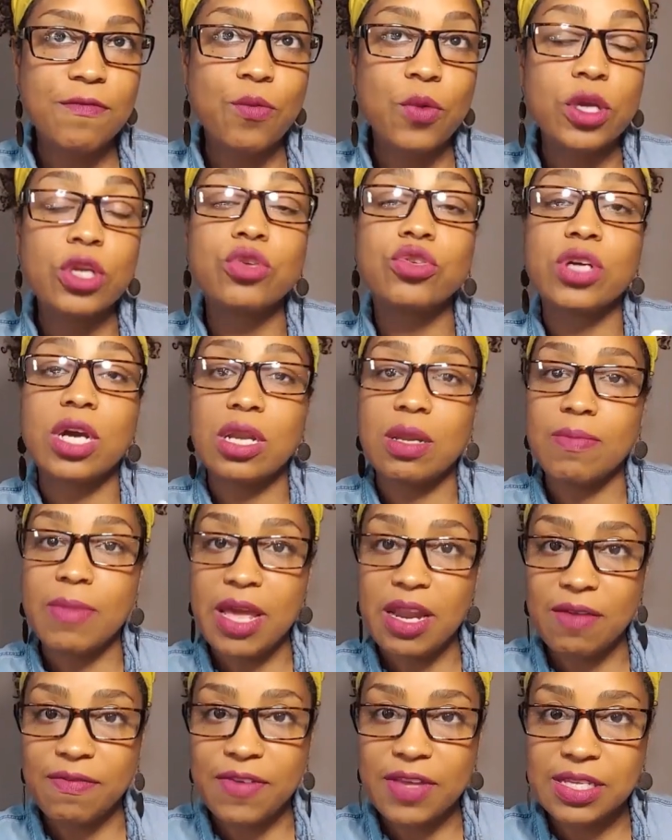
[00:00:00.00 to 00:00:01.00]
what you're trying to
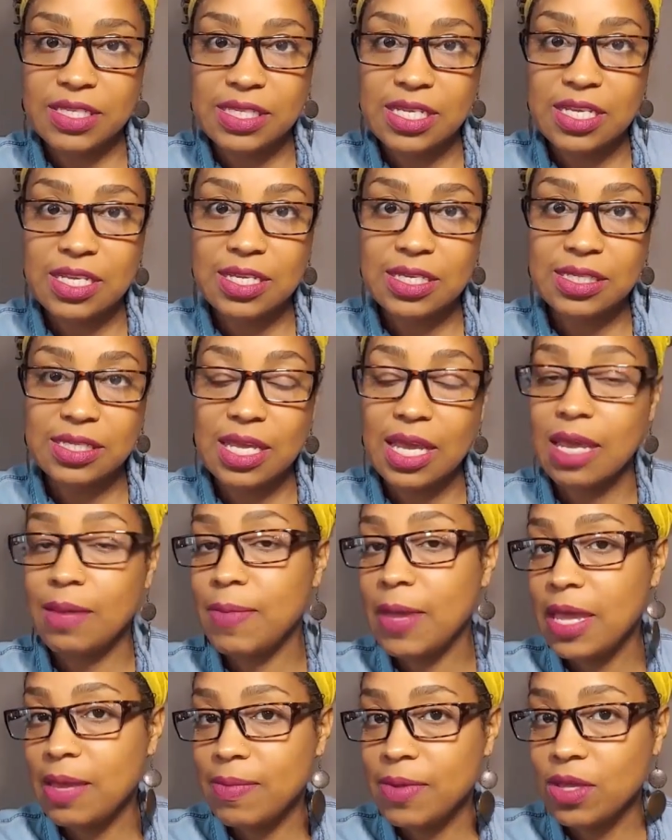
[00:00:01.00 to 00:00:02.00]
manifest is a
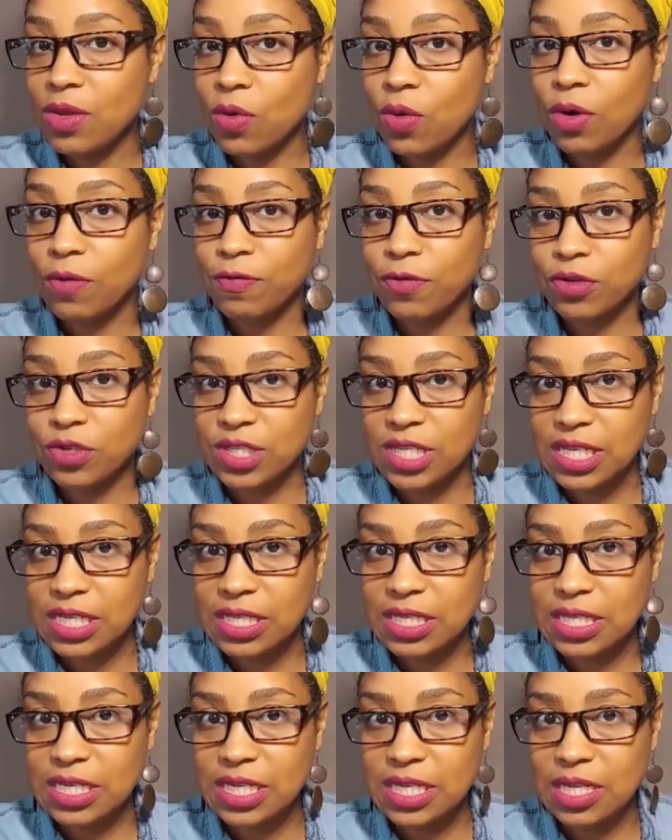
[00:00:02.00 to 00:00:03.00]
baby or
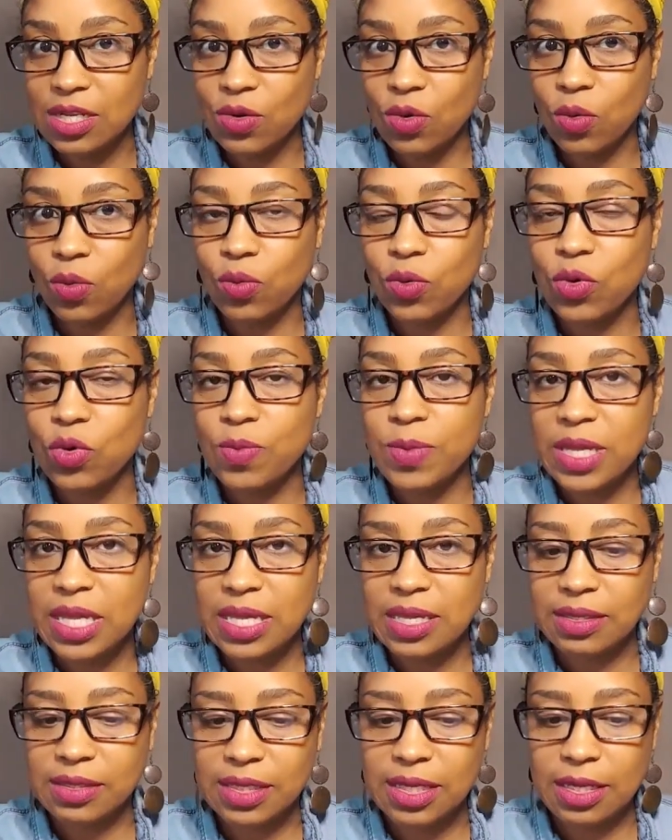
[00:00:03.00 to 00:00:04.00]
fertility or womb
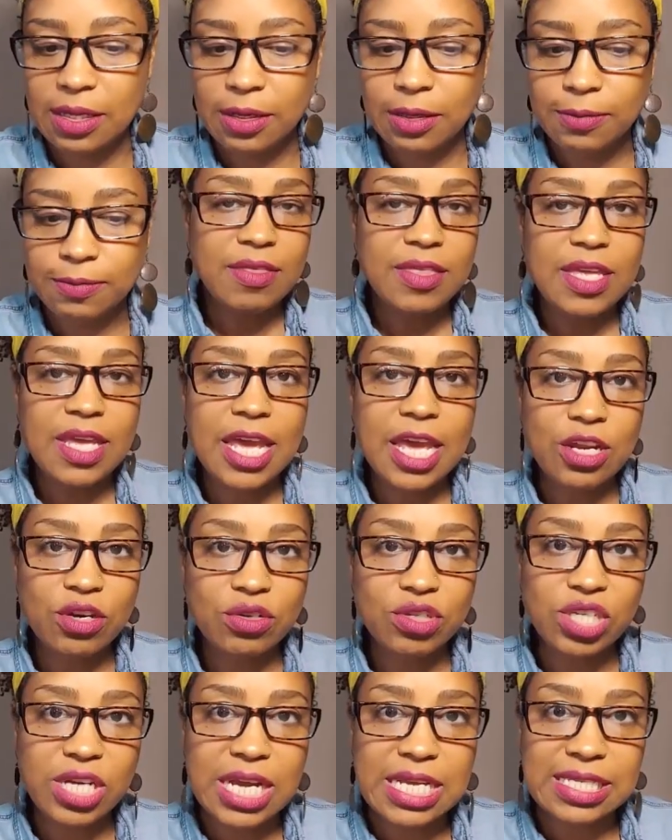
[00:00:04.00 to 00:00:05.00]
healing. The
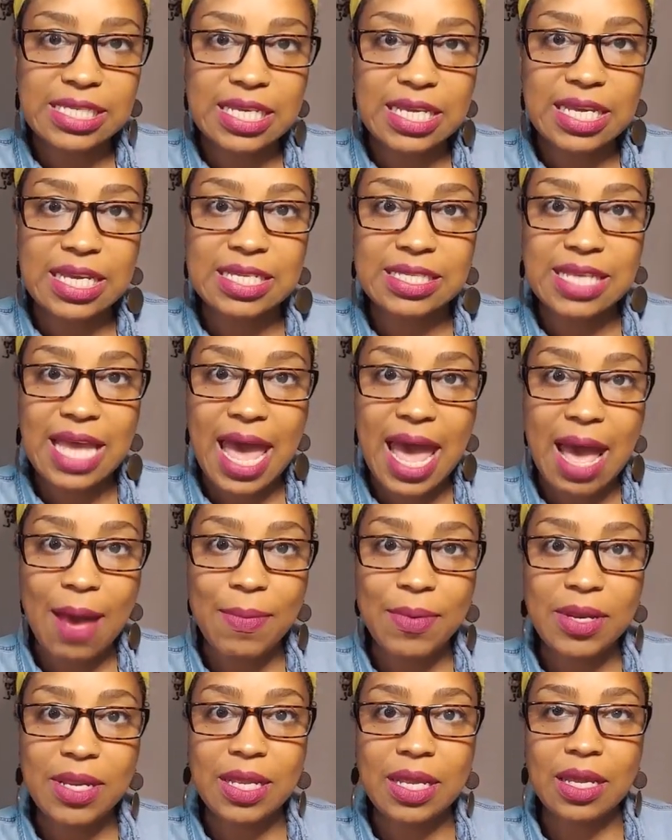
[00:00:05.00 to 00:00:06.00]
energizing is
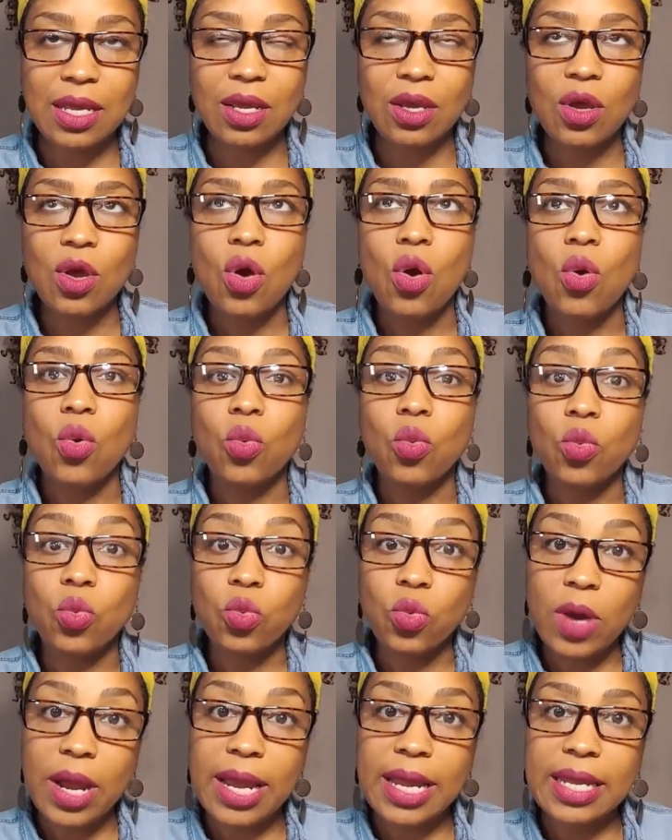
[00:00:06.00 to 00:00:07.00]
happening
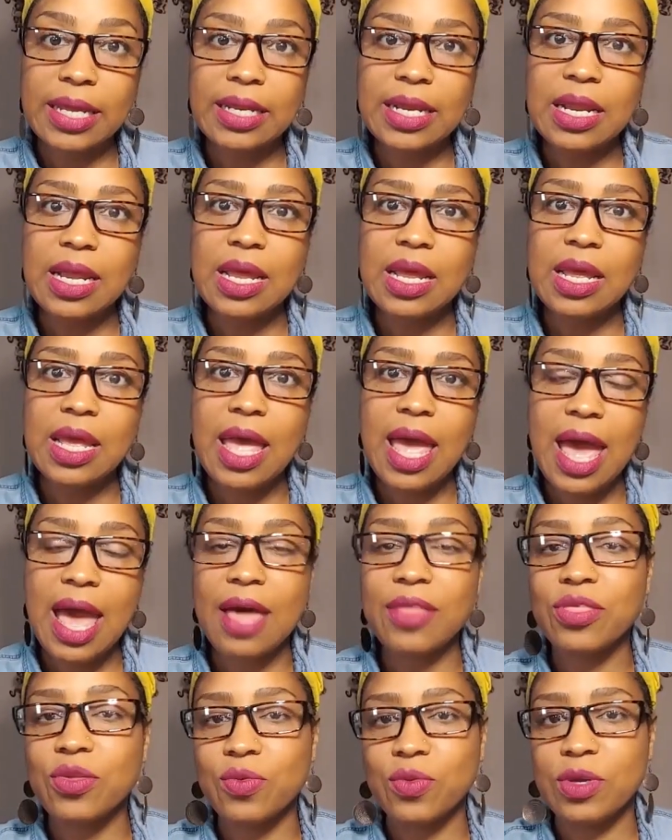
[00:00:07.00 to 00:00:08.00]
right
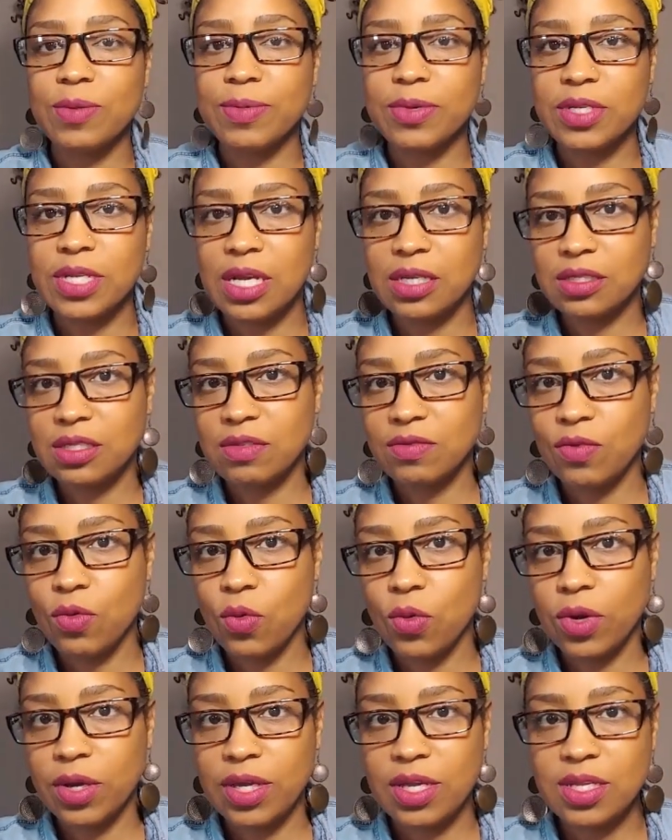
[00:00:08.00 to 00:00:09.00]
at the reproductive
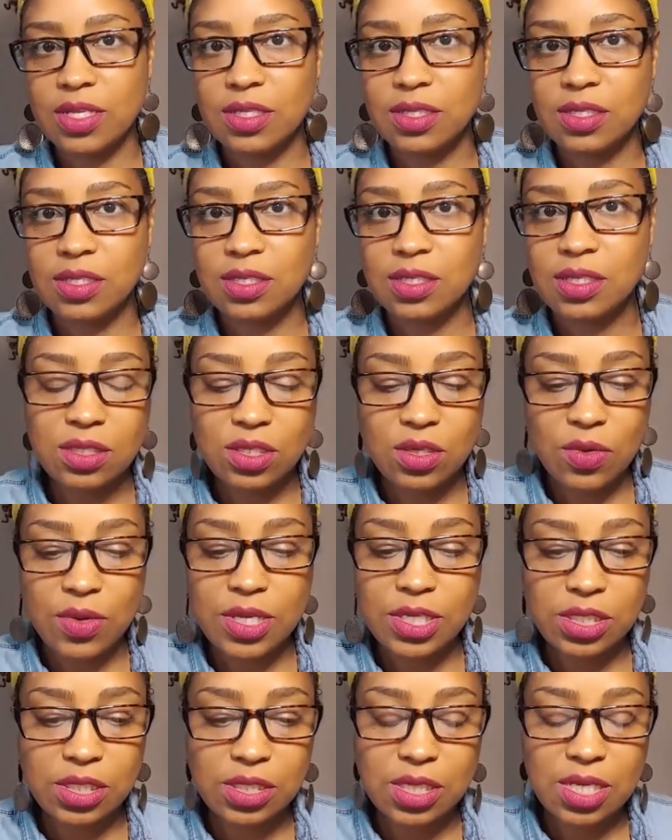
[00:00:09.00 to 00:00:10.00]
organs. So
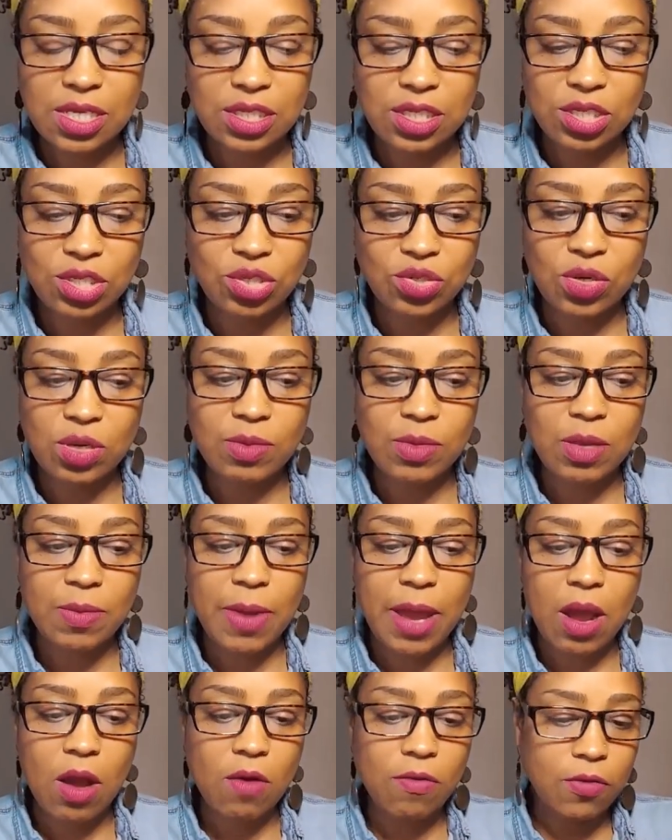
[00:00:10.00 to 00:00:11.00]
it's extremely
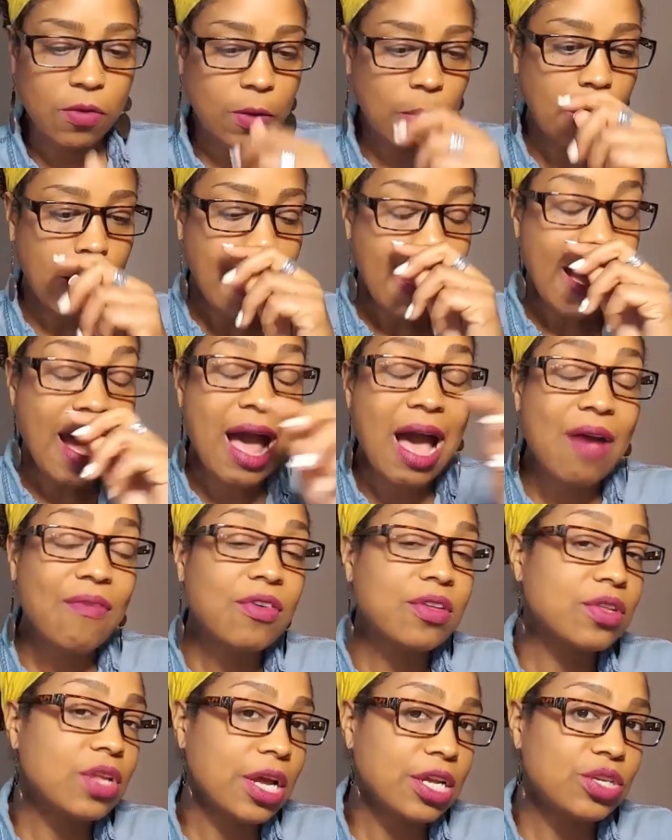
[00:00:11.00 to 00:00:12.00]
powerful.
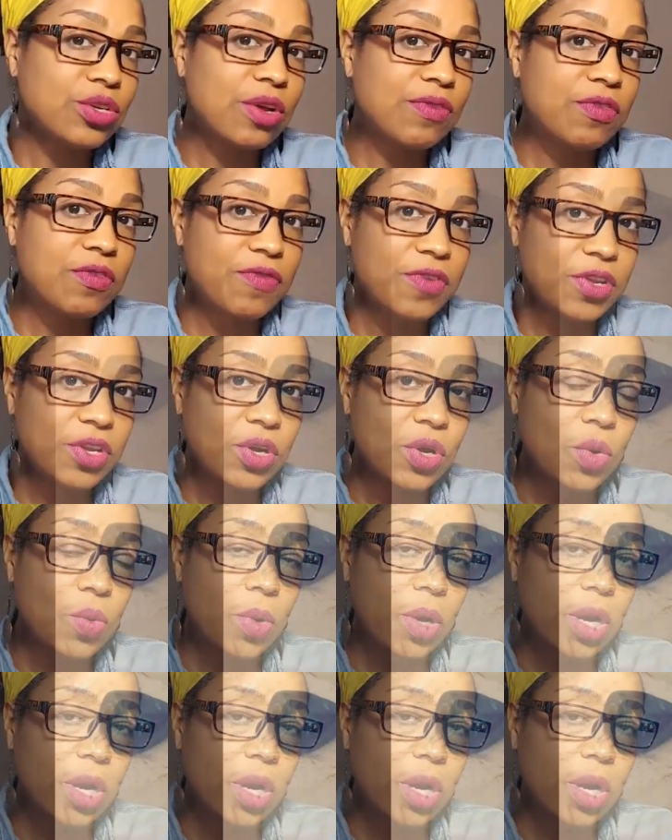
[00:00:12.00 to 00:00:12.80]
I do have a video